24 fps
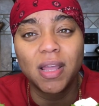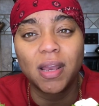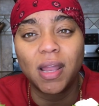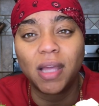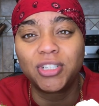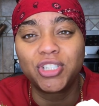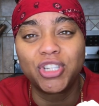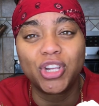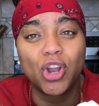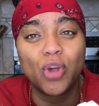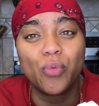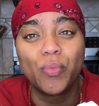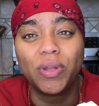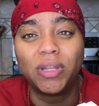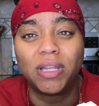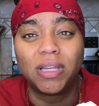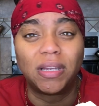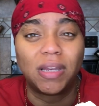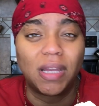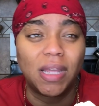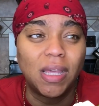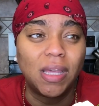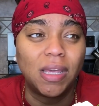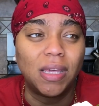Like, she don't really
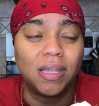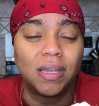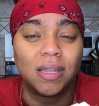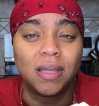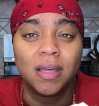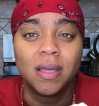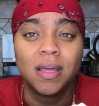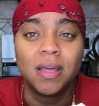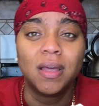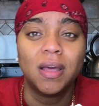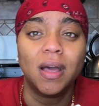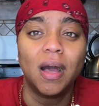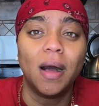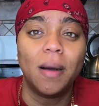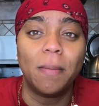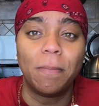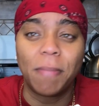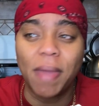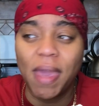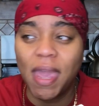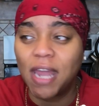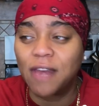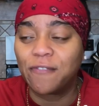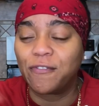need a
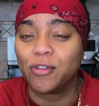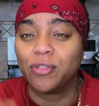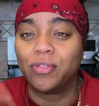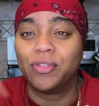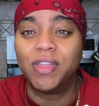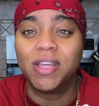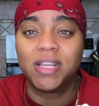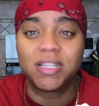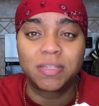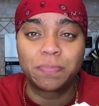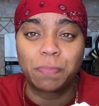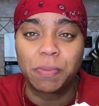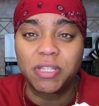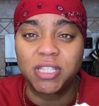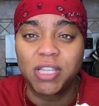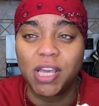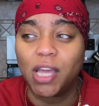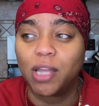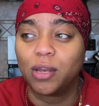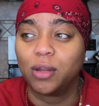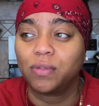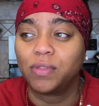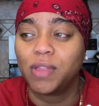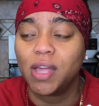man for this
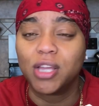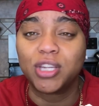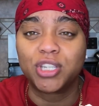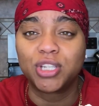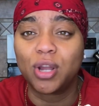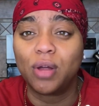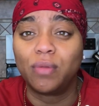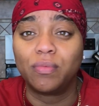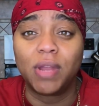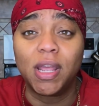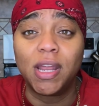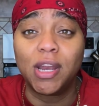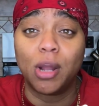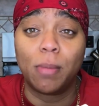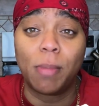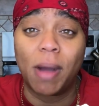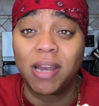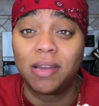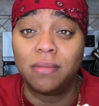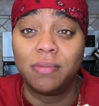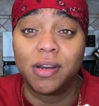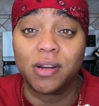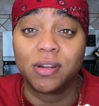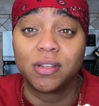particular thing. She don't need
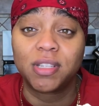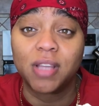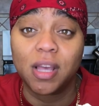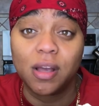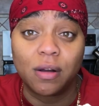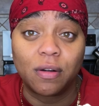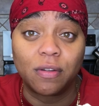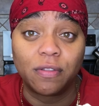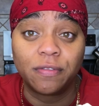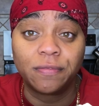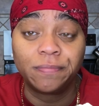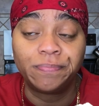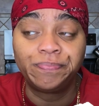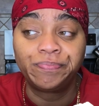nobody but herself.